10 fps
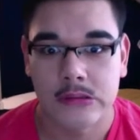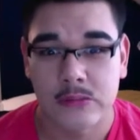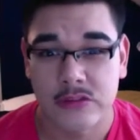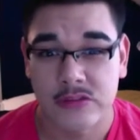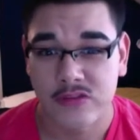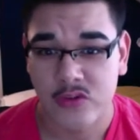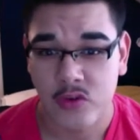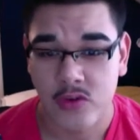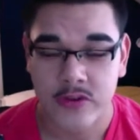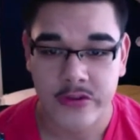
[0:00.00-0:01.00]

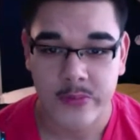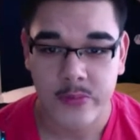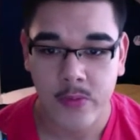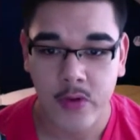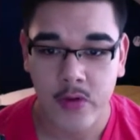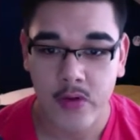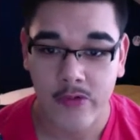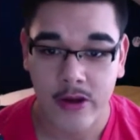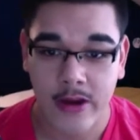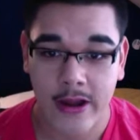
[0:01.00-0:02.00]
before the Super Bowl or
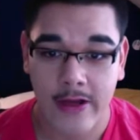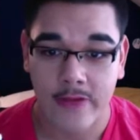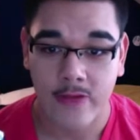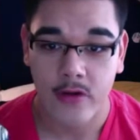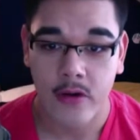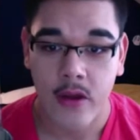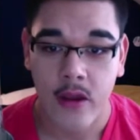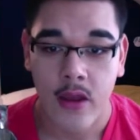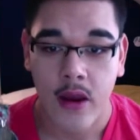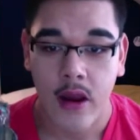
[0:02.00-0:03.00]
right after,
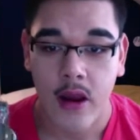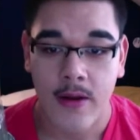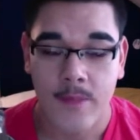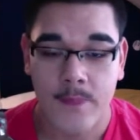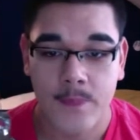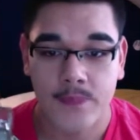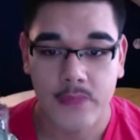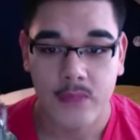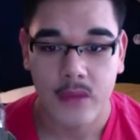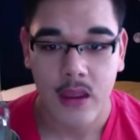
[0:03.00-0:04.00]

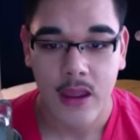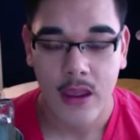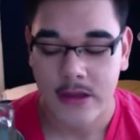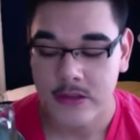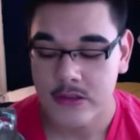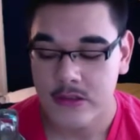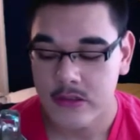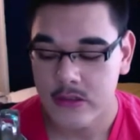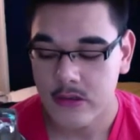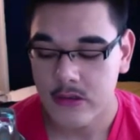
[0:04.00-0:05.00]

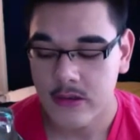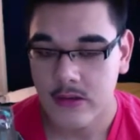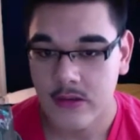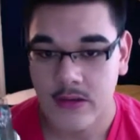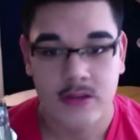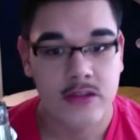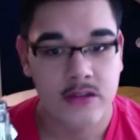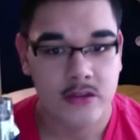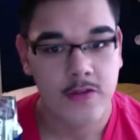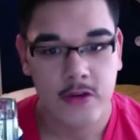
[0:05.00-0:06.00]
and
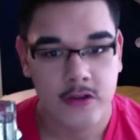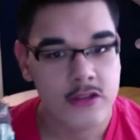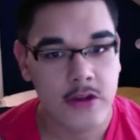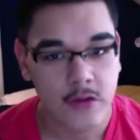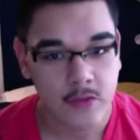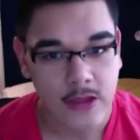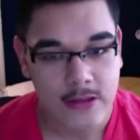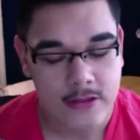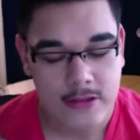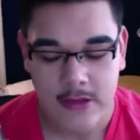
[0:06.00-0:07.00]
it's the first, you know,
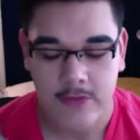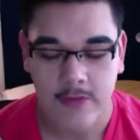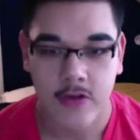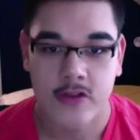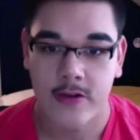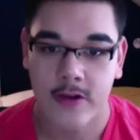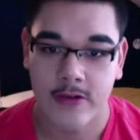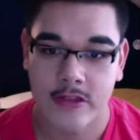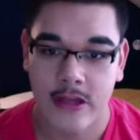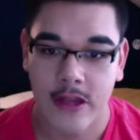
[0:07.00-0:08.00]
like it said, first
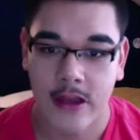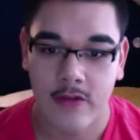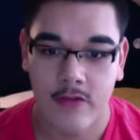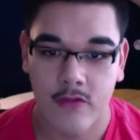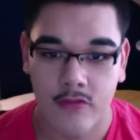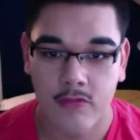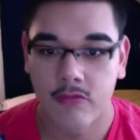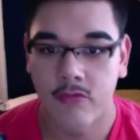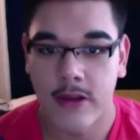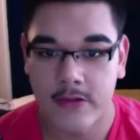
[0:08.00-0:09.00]
fragrance to have
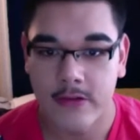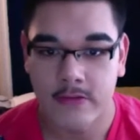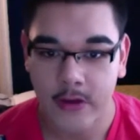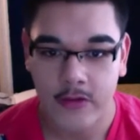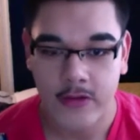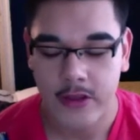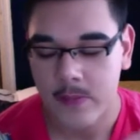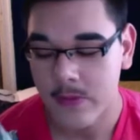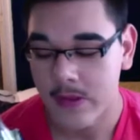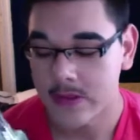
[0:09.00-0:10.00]
red velvet
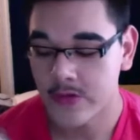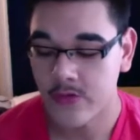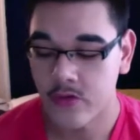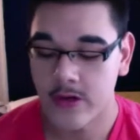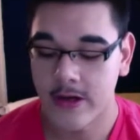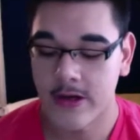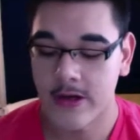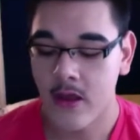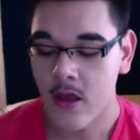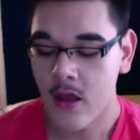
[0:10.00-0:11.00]
cupcakes accord in it.
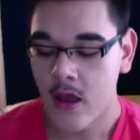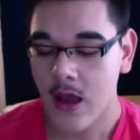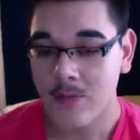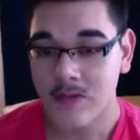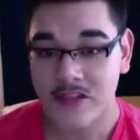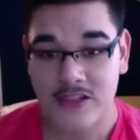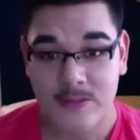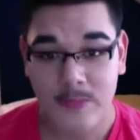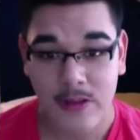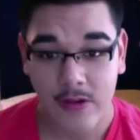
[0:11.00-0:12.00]
Does it
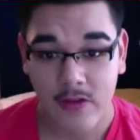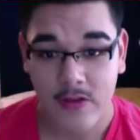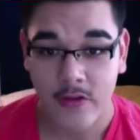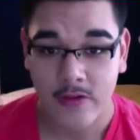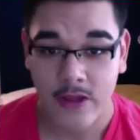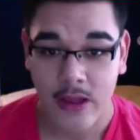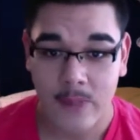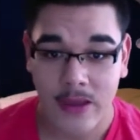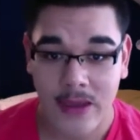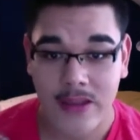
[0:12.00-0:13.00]
smell like red velvet
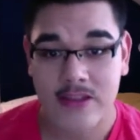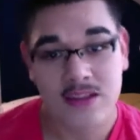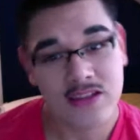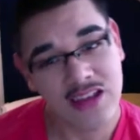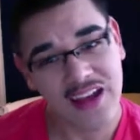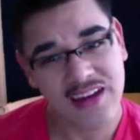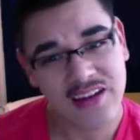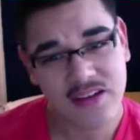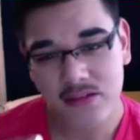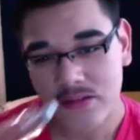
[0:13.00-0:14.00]
cupcakes?
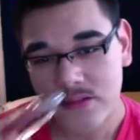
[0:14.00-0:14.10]
Kinda.